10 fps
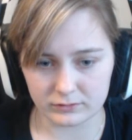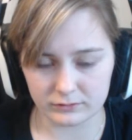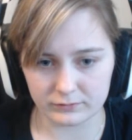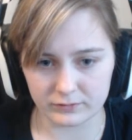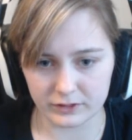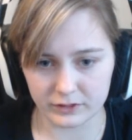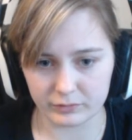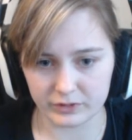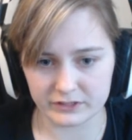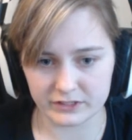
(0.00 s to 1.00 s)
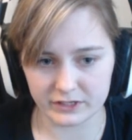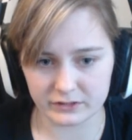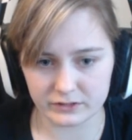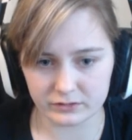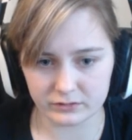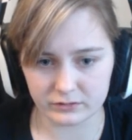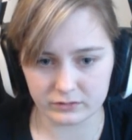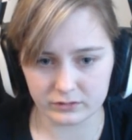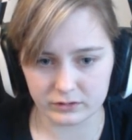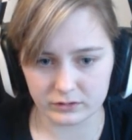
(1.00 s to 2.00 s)
Fucking pig's heads.
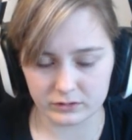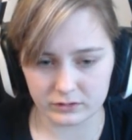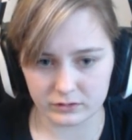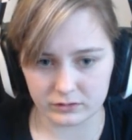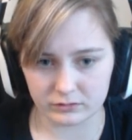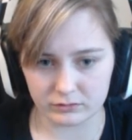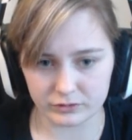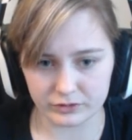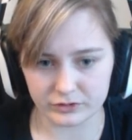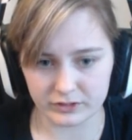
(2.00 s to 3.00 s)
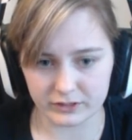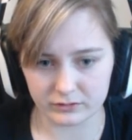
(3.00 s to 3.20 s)
What do I do now?